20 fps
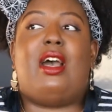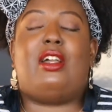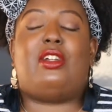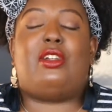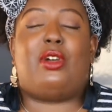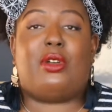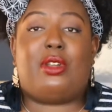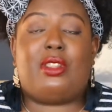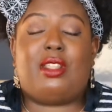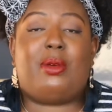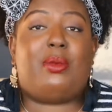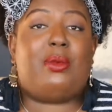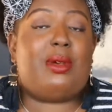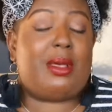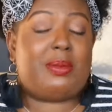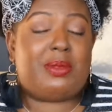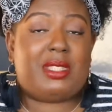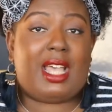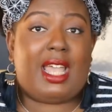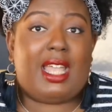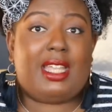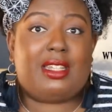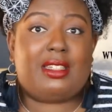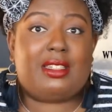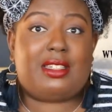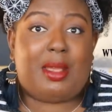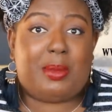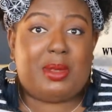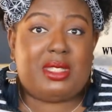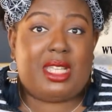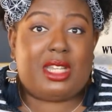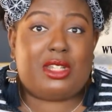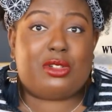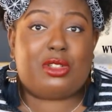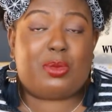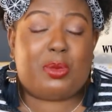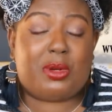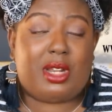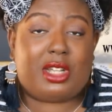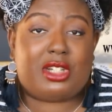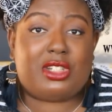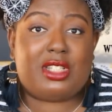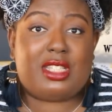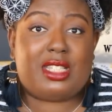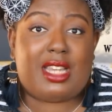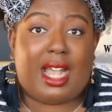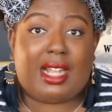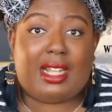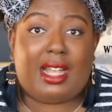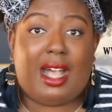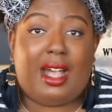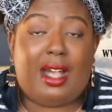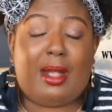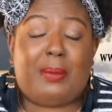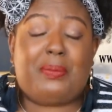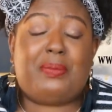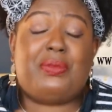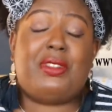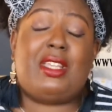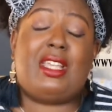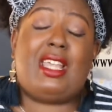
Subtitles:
go to the website, debbiesangelsproductions.com.